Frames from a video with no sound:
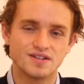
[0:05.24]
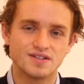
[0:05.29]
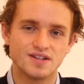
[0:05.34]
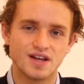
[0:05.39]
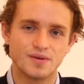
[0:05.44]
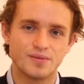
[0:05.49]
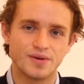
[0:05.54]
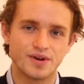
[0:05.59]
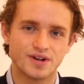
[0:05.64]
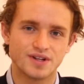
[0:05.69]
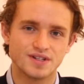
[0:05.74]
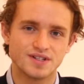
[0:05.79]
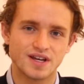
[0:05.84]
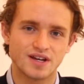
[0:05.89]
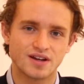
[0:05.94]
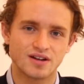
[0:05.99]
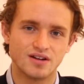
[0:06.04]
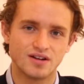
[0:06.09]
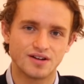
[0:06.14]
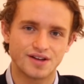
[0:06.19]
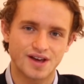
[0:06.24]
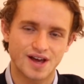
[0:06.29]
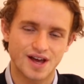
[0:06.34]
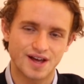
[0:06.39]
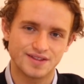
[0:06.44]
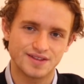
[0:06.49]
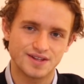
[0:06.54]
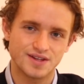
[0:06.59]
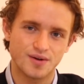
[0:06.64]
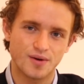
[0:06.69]
today we're going to take a look
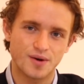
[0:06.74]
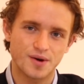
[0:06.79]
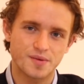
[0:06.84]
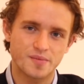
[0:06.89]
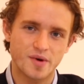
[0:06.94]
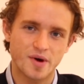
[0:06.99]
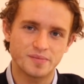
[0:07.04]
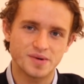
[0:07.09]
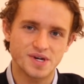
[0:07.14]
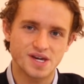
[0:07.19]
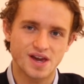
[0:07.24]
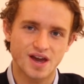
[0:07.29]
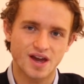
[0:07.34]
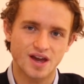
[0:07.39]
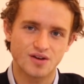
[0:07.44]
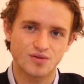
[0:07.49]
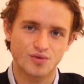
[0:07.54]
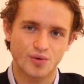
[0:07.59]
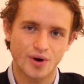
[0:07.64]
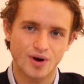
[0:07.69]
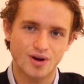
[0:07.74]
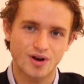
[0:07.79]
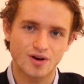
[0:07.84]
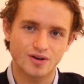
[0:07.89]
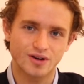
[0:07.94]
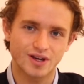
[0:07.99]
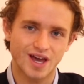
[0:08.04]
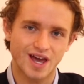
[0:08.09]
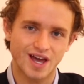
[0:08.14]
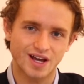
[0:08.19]
at the Audemars Piguet Royal
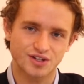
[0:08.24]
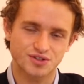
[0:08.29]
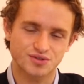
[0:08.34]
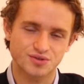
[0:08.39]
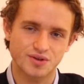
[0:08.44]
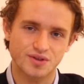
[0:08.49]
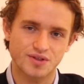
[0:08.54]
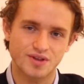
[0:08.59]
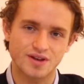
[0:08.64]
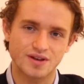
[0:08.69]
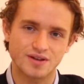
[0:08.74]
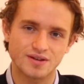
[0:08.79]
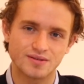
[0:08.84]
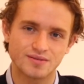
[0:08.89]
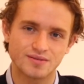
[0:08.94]
Oak Extra Thin.